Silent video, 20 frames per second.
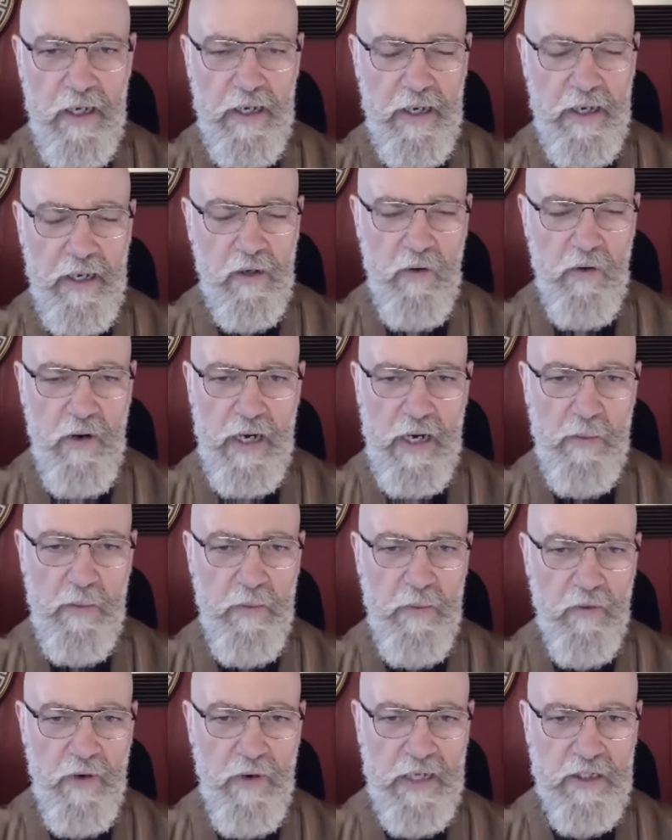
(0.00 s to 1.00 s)

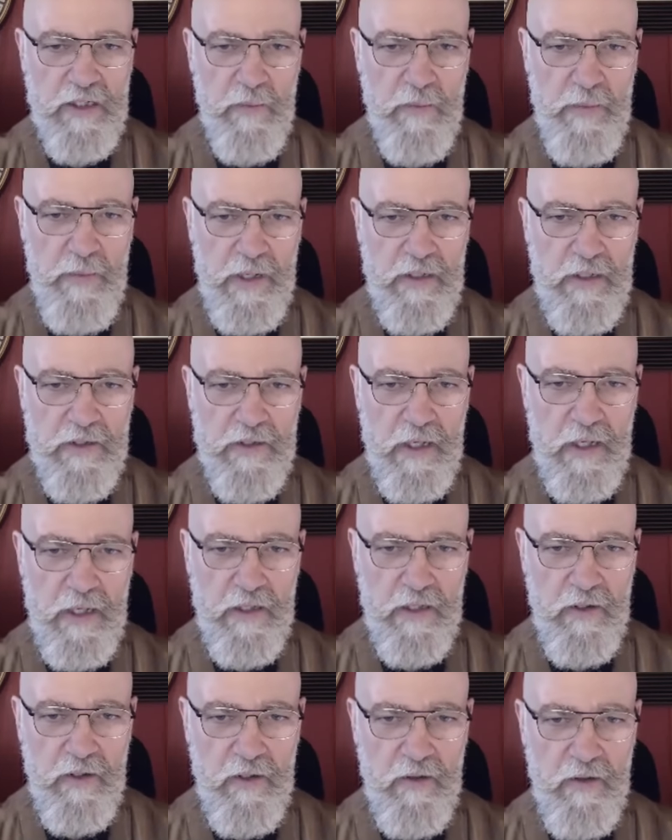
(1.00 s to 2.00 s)
incredible recipes that
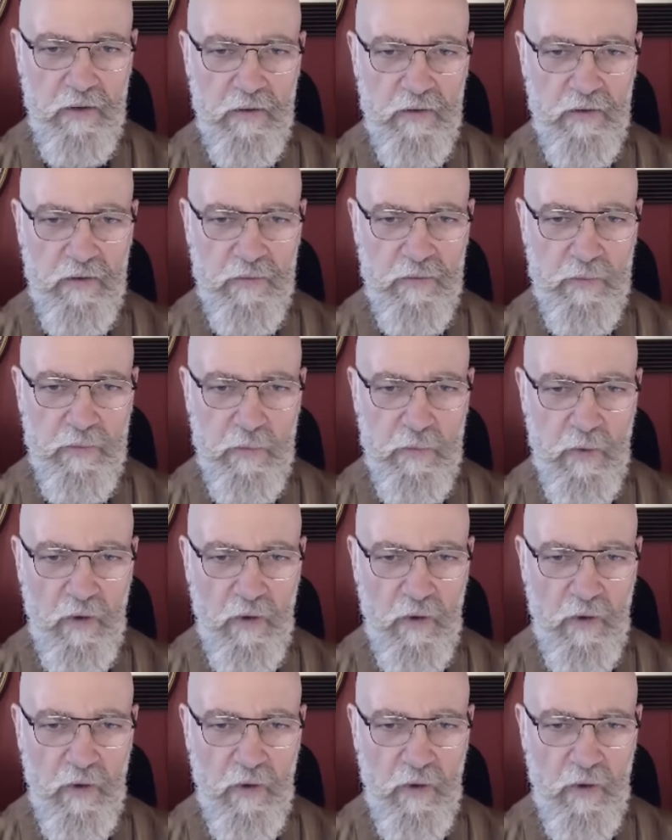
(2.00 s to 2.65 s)
you've provided us